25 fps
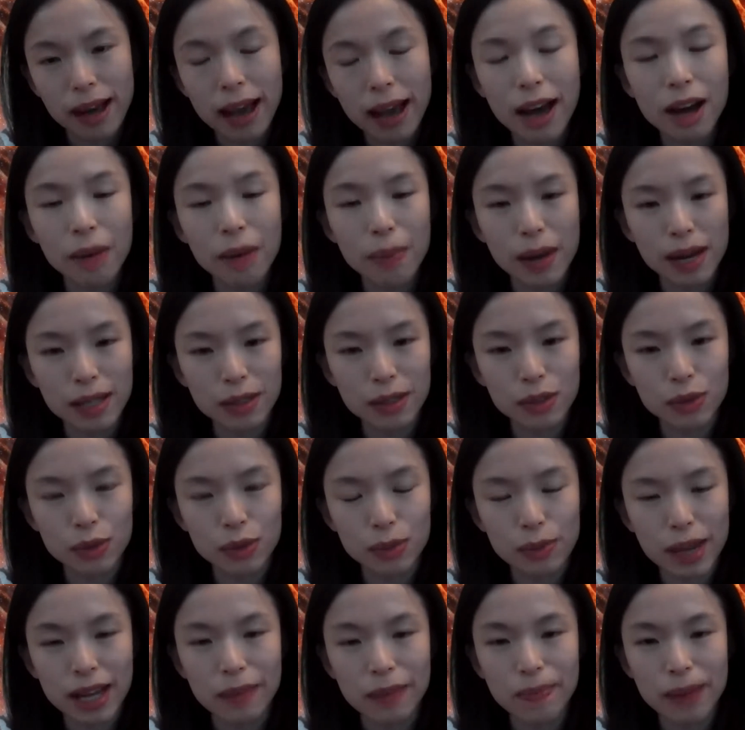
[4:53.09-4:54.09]
help us to
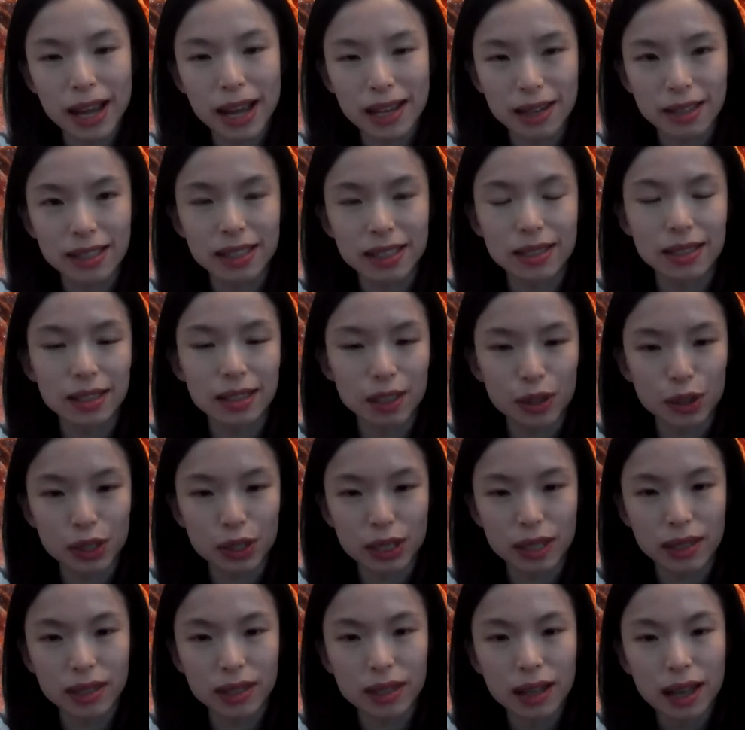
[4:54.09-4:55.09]
make better
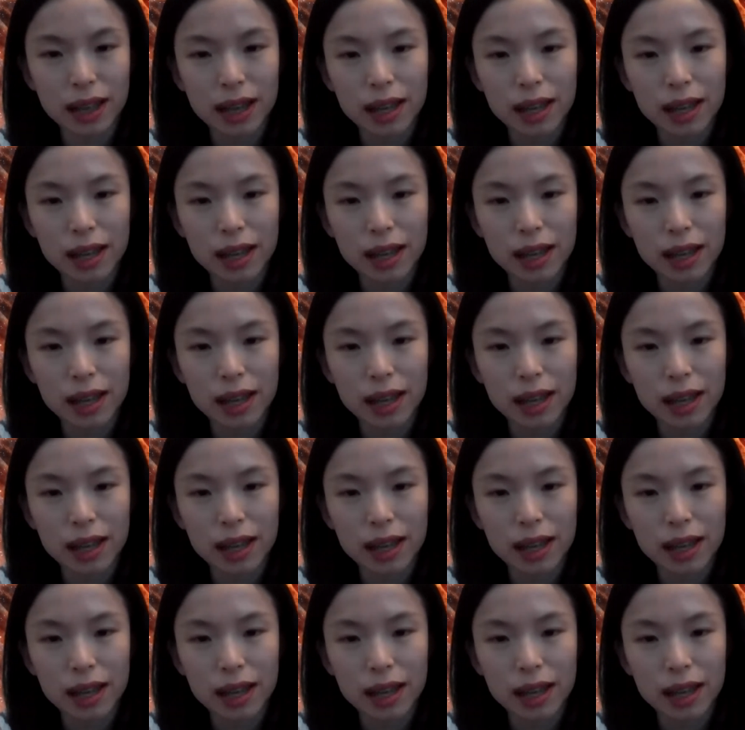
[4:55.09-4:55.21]
decisions.